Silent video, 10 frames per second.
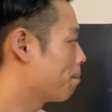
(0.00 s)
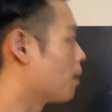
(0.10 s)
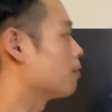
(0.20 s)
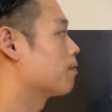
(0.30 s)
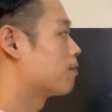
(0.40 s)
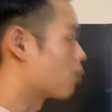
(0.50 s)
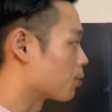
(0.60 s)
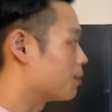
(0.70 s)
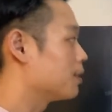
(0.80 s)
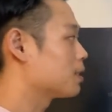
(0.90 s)
But
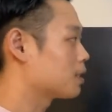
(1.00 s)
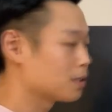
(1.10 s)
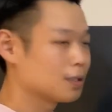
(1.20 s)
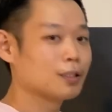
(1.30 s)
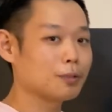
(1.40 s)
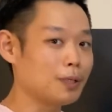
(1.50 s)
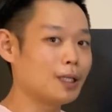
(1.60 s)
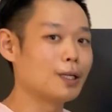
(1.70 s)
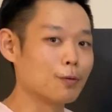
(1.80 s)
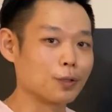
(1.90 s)
for this
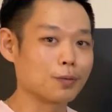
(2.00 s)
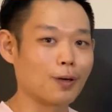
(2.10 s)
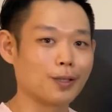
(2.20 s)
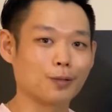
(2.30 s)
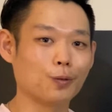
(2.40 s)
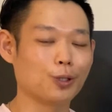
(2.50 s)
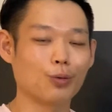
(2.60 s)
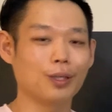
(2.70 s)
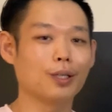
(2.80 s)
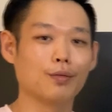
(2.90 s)
speaking response, which
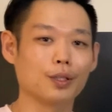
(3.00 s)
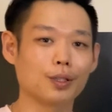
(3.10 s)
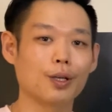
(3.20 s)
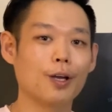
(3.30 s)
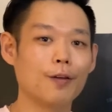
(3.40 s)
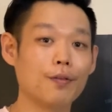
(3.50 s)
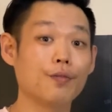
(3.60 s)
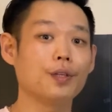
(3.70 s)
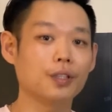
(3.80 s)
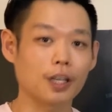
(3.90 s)
only gives us
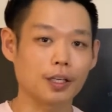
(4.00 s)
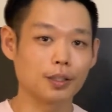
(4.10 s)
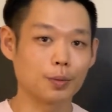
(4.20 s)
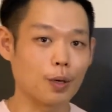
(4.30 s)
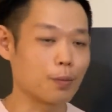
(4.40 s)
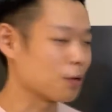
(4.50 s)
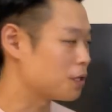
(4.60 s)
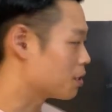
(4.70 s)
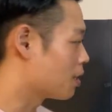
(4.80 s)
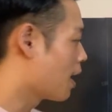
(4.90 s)
15 seconds of
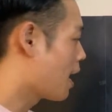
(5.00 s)
preparation,